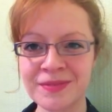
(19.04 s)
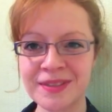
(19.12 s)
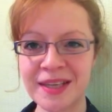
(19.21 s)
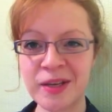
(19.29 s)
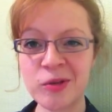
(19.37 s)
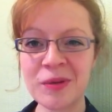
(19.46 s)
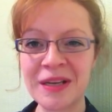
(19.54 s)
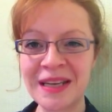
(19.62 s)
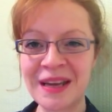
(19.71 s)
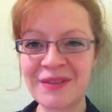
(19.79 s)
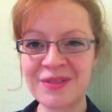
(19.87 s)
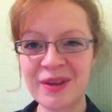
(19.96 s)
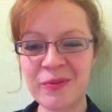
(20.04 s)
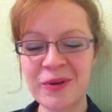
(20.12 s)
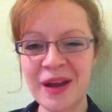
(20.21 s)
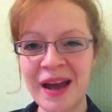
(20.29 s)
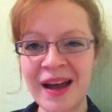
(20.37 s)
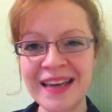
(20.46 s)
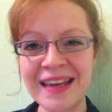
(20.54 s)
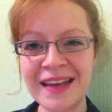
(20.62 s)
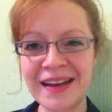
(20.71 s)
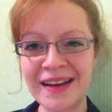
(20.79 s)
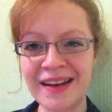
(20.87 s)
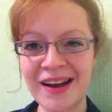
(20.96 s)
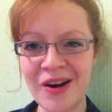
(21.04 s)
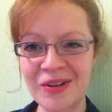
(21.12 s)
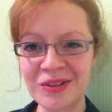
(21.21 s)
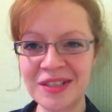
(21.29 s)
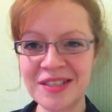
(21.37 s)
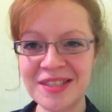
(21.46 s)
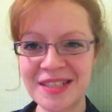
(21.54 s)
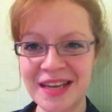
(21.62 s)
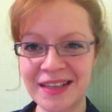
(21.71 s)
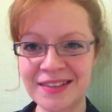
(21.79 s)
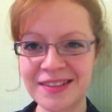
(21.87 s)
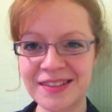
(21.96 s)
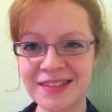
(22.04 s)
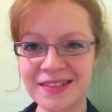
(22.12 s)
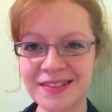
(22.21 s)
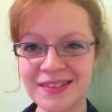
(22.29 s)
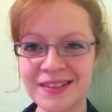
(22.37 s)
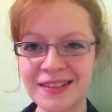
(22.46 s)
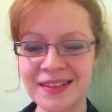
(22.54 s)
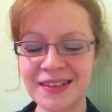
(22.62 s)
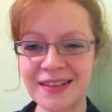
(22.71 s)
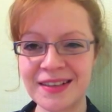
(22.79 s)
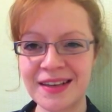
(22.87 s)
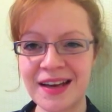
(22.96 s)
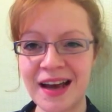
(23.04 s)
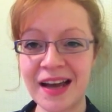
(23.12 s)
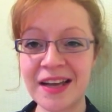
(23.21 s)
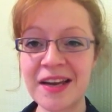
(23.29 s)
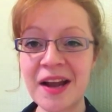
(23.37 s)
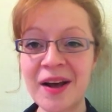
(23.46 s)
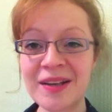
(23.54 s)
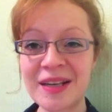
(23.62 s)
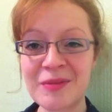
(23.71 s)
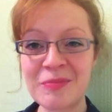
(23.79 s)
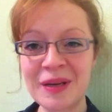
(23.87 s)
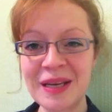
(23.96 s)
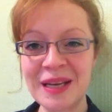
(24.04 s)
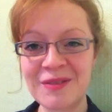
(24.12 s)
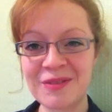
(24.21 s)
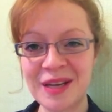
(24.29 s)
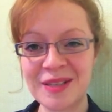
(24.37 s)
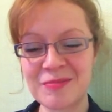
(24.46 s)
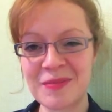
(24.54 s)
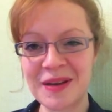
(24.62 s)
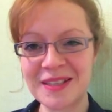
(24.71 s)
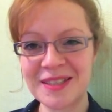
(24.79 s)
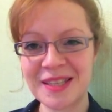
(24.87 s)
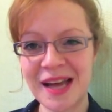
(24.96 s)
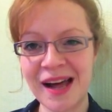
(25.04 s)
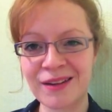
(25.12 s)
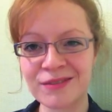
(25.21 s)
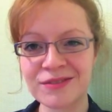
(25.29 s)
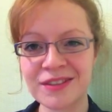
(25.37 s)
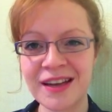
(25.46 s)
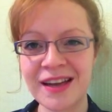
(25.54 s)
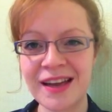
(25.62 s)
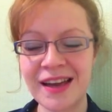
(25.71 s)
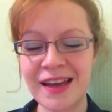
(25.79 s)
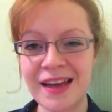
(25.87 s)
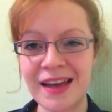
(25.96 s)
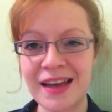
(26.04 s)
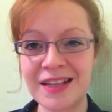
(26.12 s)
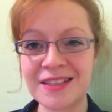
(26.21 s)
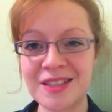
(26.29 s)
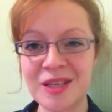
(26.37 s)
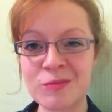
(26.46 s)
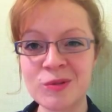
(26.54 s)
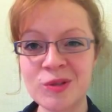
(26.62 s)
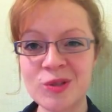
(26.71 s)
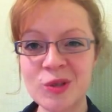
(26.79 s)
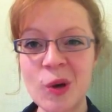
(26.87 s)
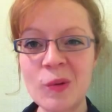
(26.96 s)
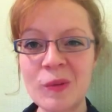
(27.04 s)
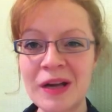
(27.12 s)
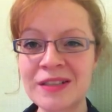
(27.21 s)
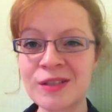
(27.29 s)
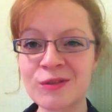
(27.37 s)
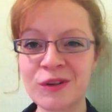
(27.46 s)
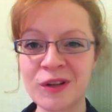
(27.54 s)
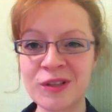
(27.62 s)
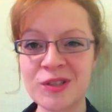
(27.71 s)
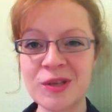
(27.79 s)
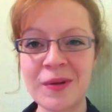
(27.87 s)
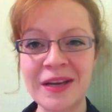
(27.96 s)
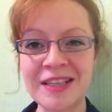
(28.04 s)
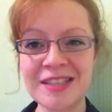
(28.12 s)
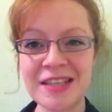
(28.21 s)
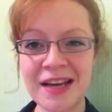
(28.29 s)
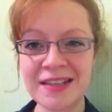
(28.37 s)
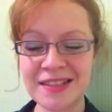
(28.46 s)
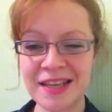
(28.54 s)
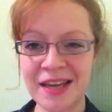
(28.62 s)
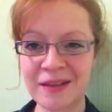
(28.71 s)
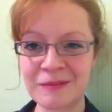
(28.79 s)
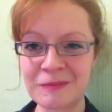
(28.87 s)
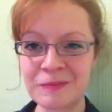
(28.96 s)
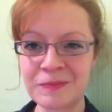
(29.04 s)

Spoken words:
Can you believe that we are here on this date? I can hardly believe it myself. It seems so wonderful, so exciting,